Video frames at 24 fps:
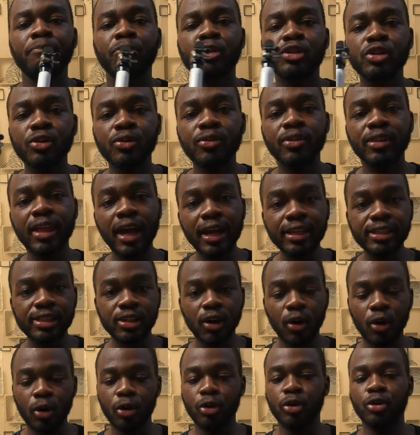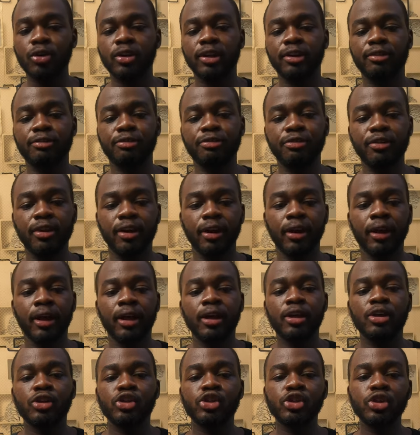So that's all good and fair.
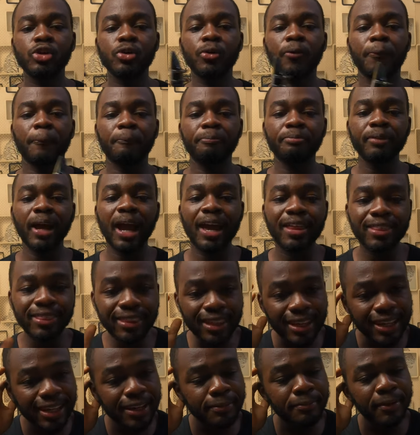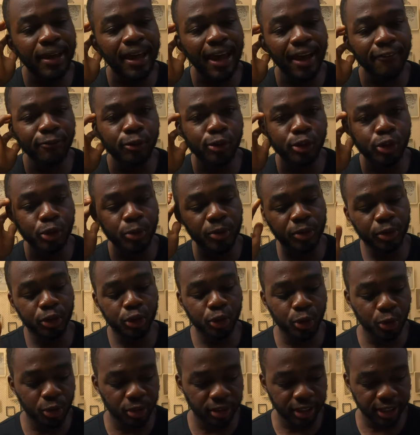So I think it may have to do with
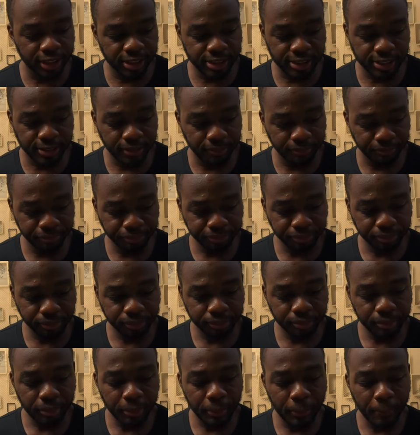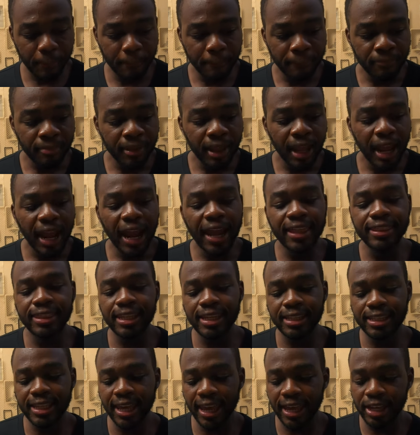two things. I
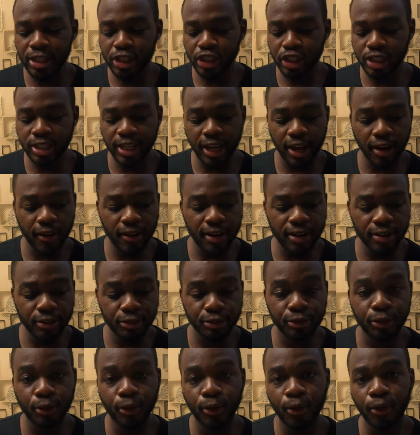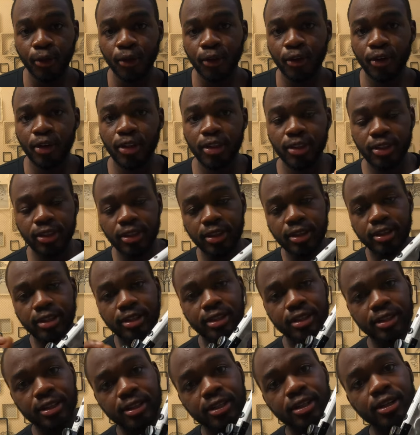think the engineering for
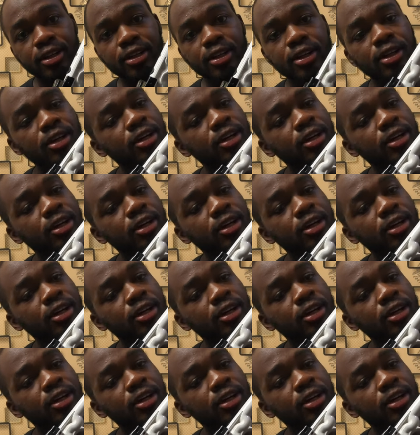the